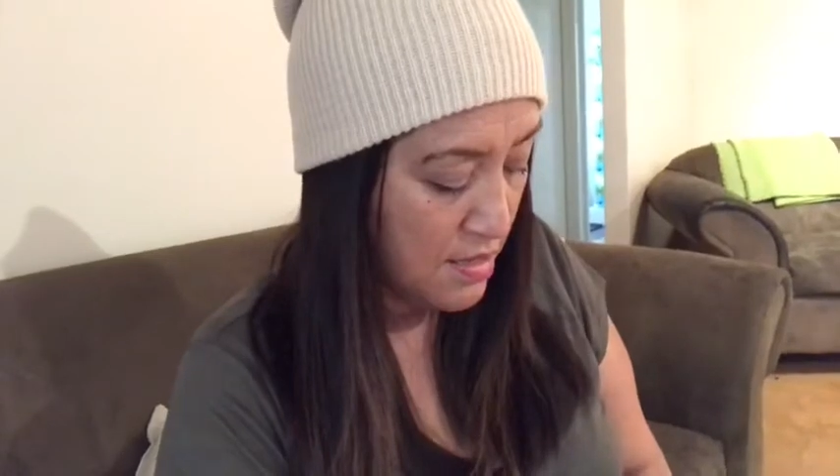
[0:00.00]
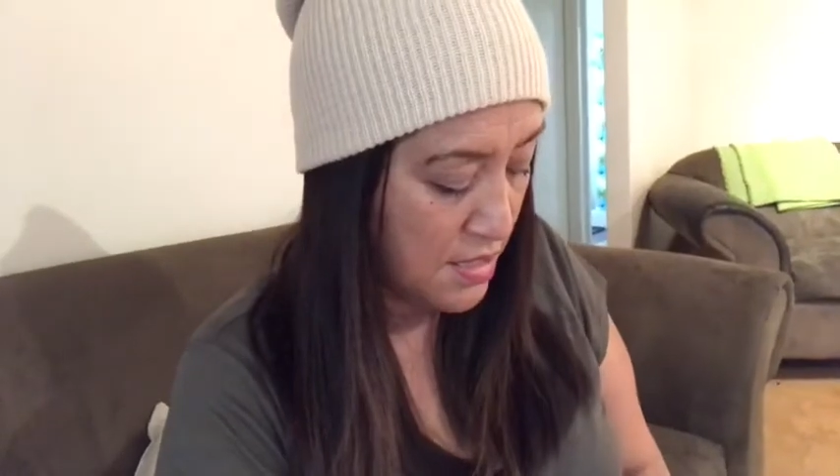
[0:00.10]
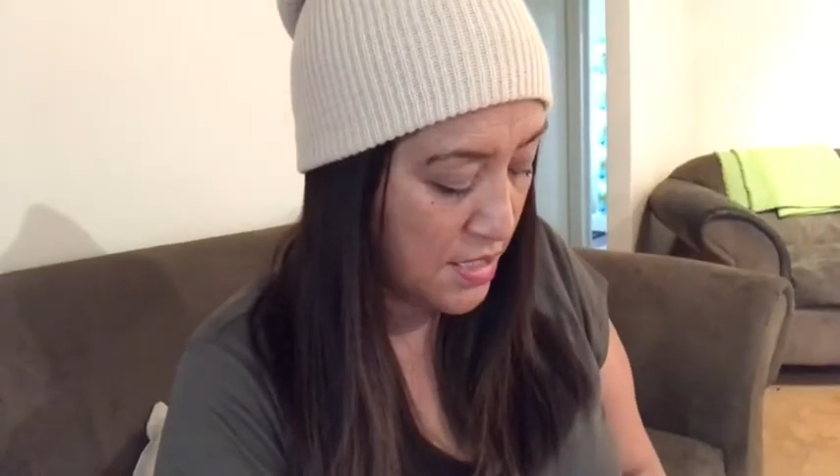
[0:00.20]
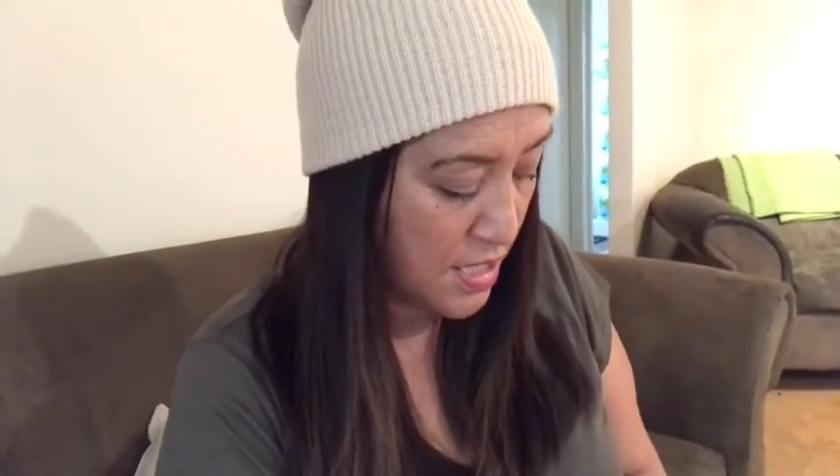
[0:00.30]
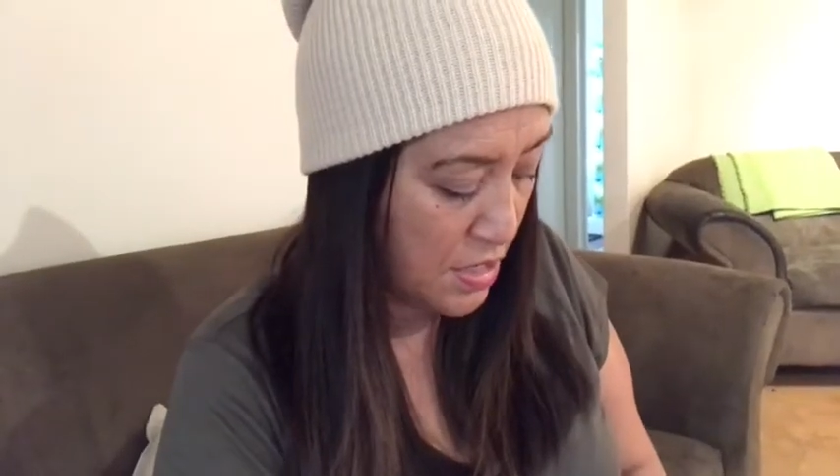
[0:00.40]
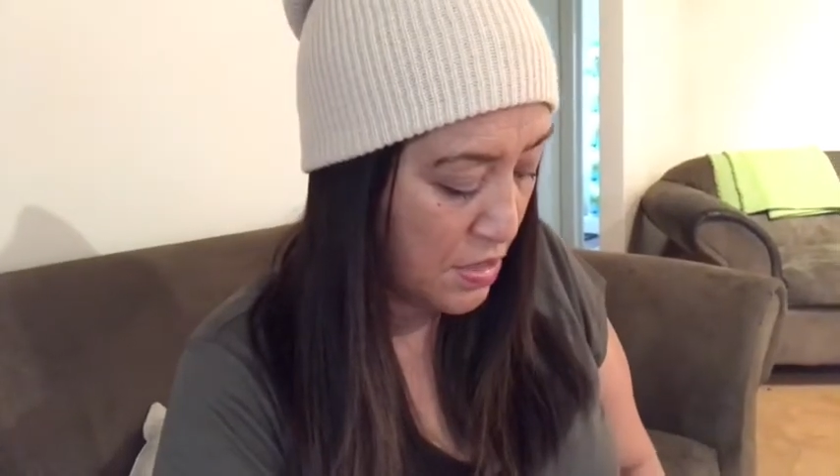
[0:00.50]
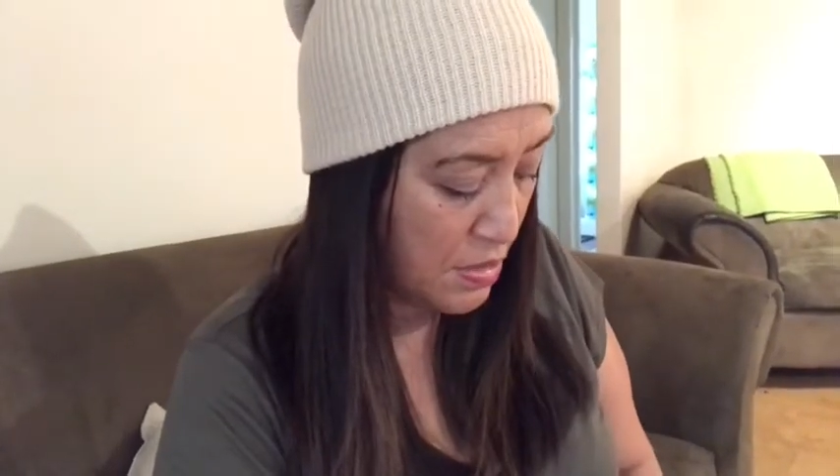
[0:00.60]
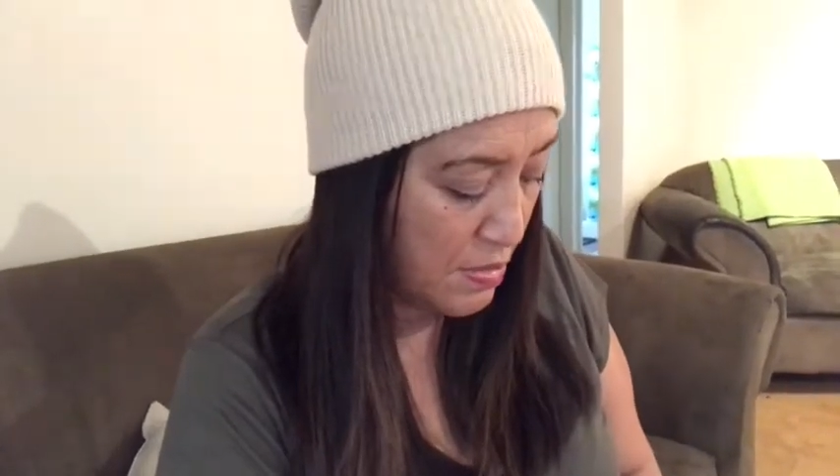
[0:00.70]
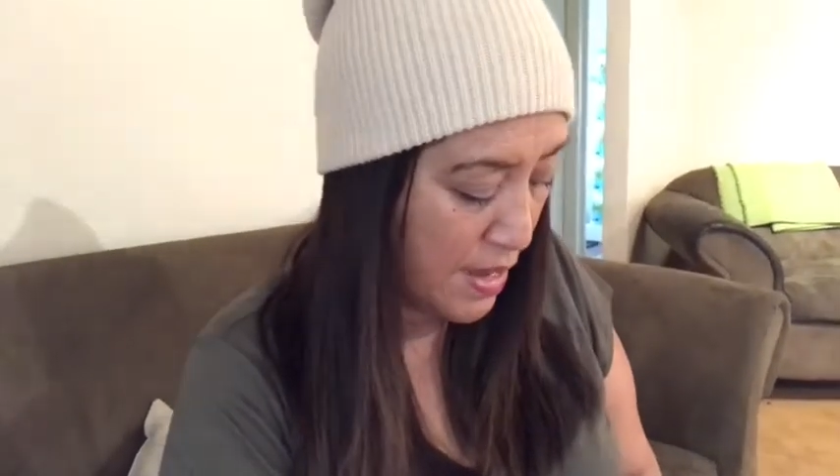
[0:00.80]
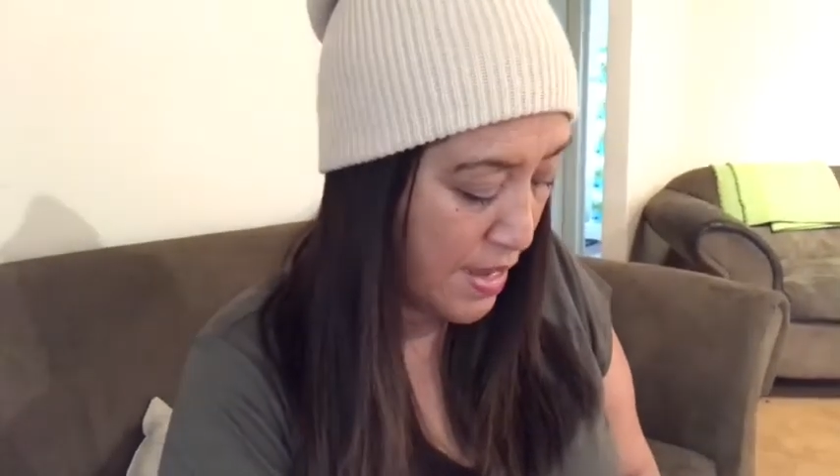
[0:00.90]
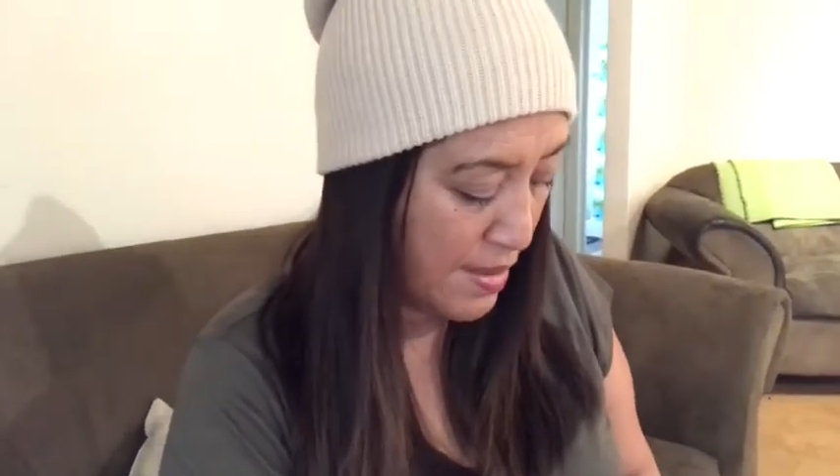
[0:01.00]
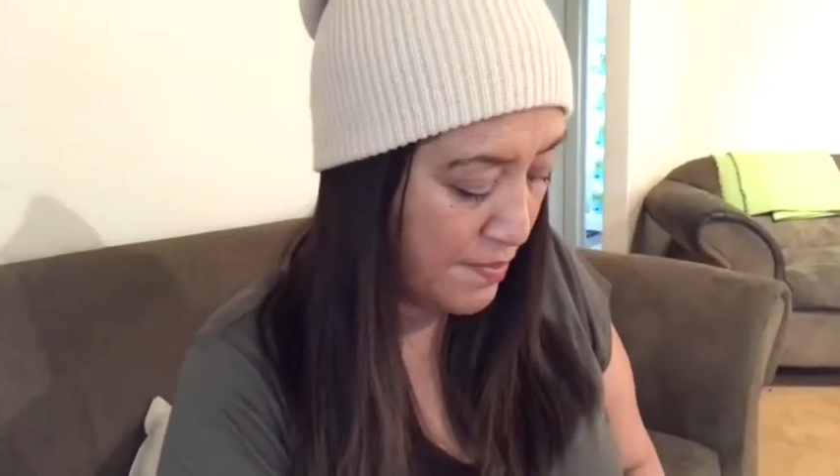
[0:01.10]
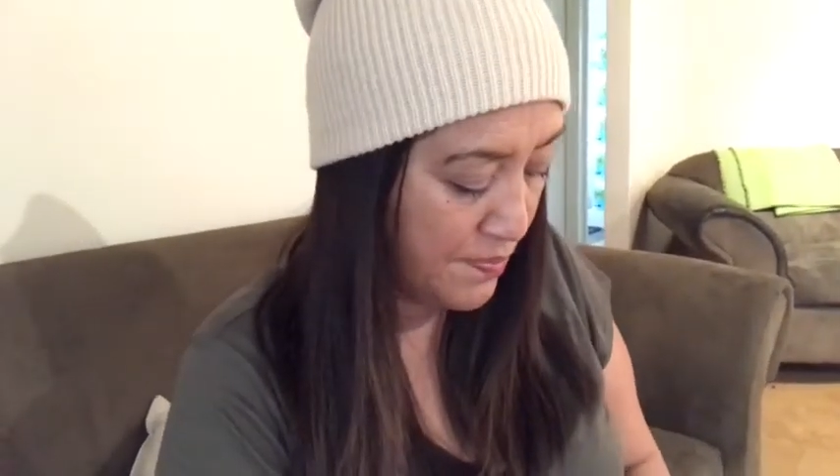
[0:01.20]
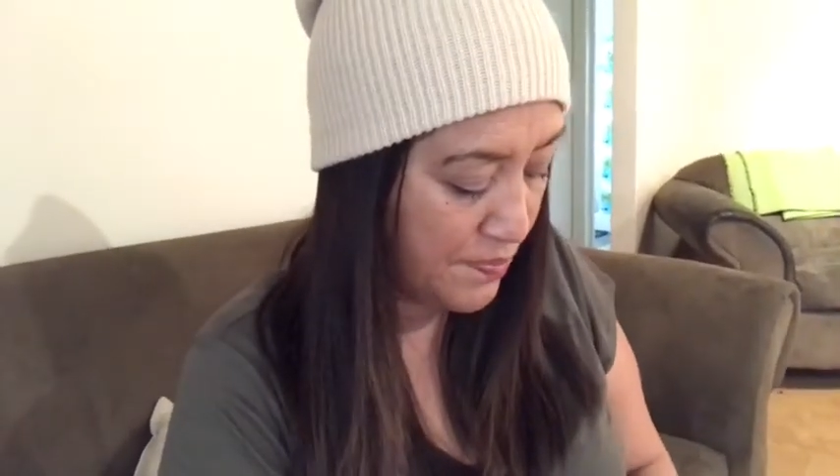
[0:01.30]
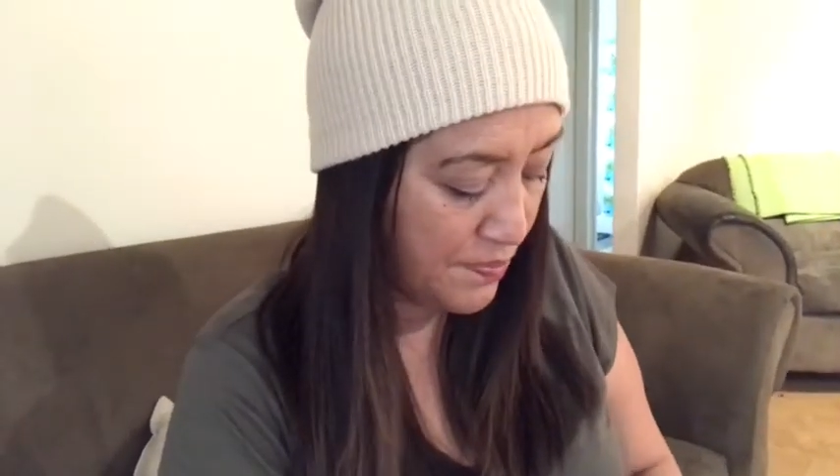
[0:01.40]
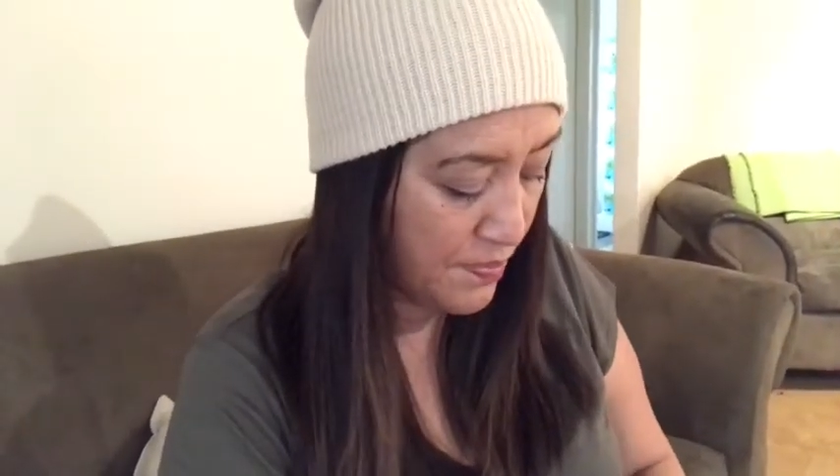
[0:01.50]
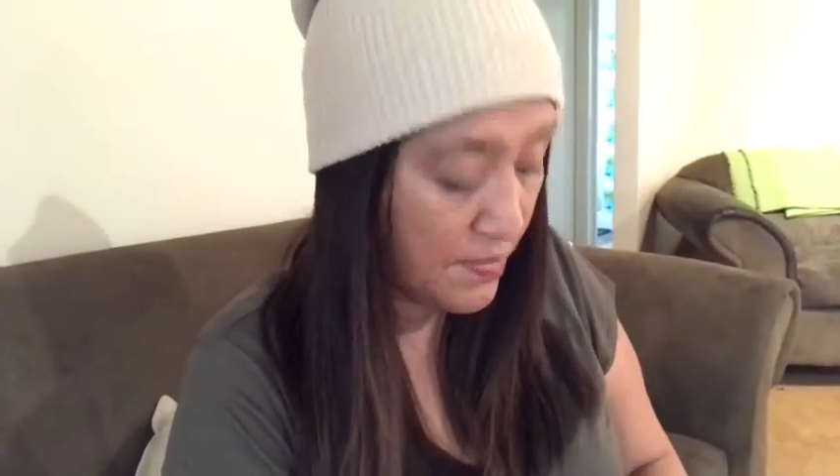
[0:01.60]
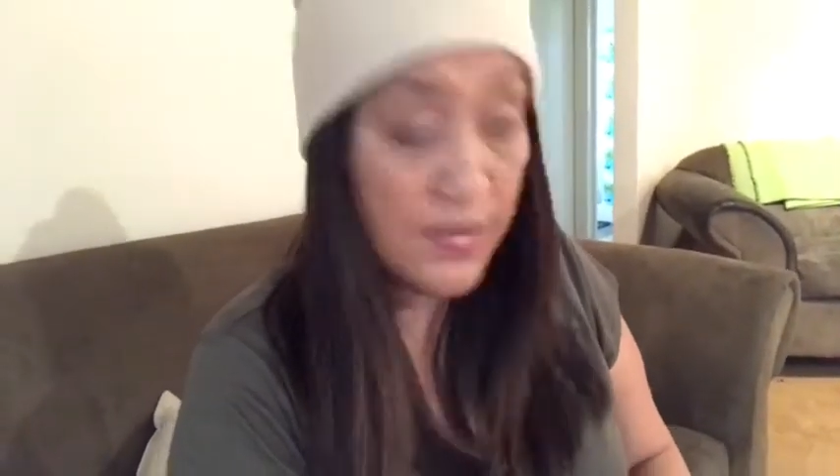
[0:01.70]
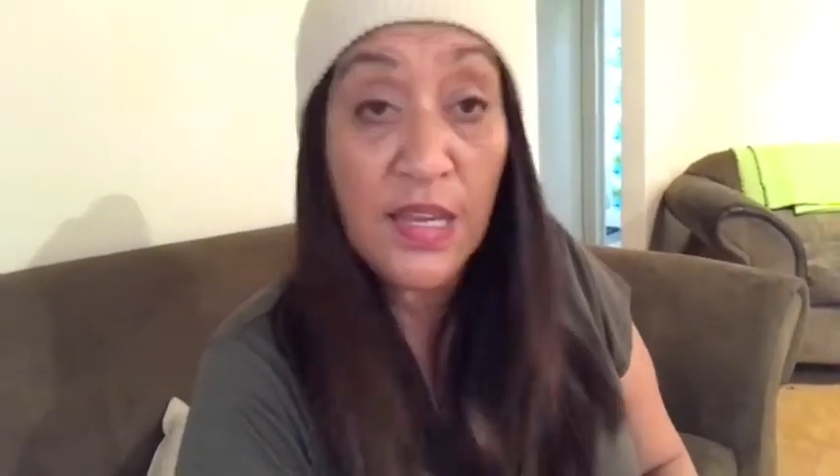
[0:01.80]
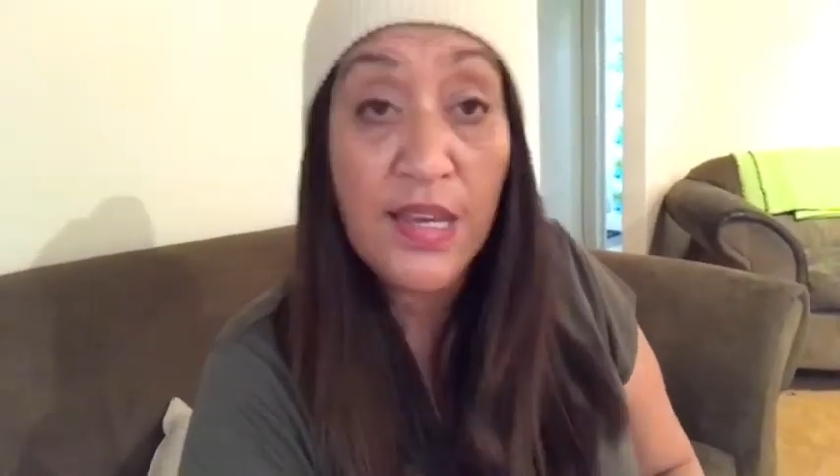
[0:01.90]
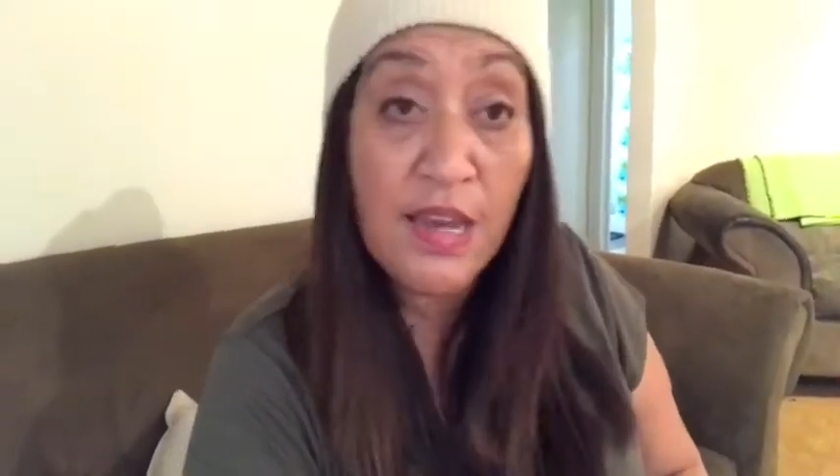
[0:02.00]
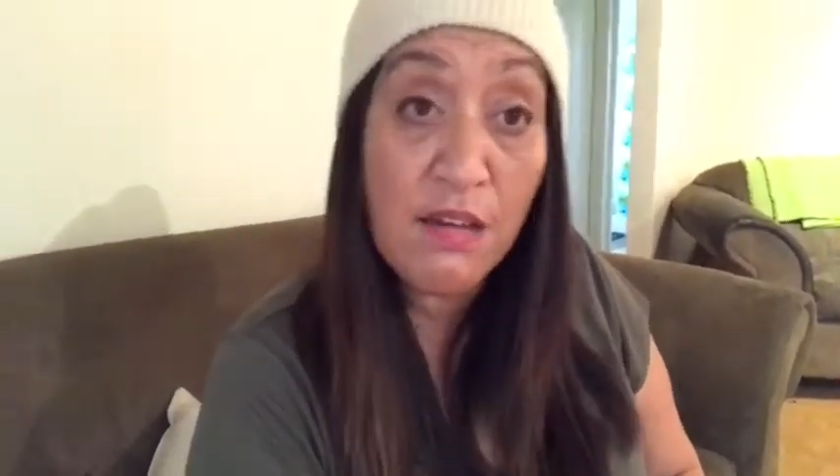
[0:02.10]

So yeah,